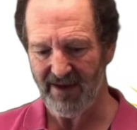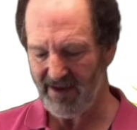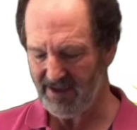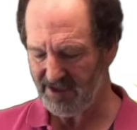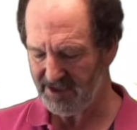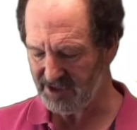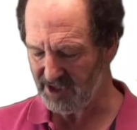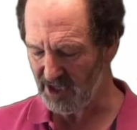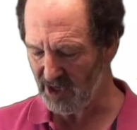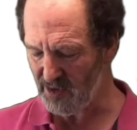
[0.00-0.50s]

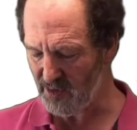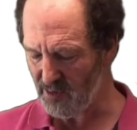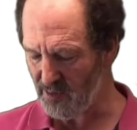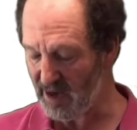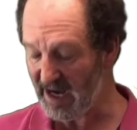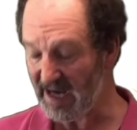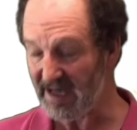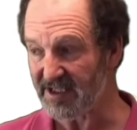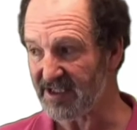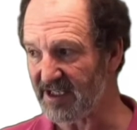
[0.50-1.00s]
So we
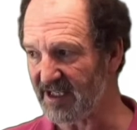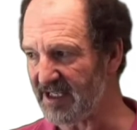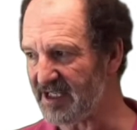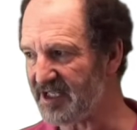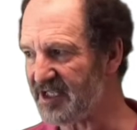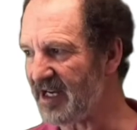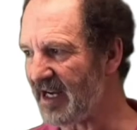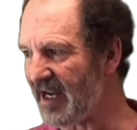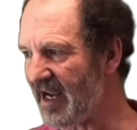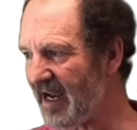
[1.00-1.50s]
get to
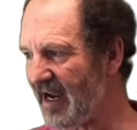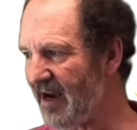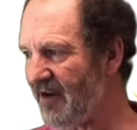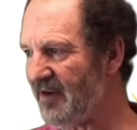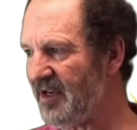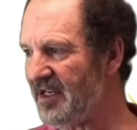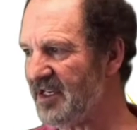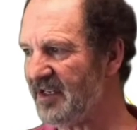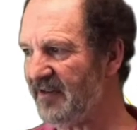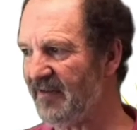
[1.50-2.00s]
sinking
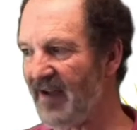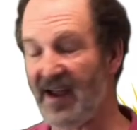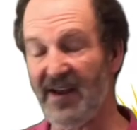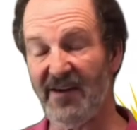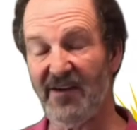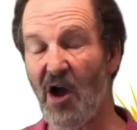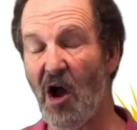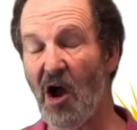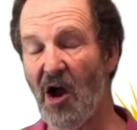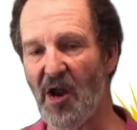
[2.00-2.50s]
areas of air at
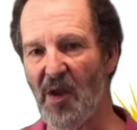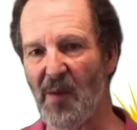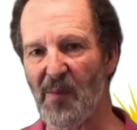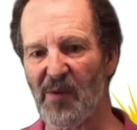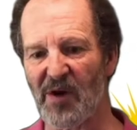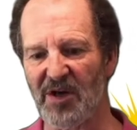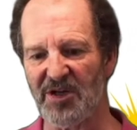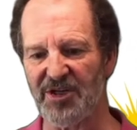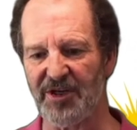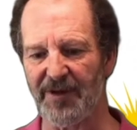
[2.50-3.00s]
higher
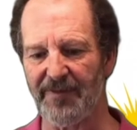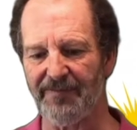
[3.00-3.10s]
pressure.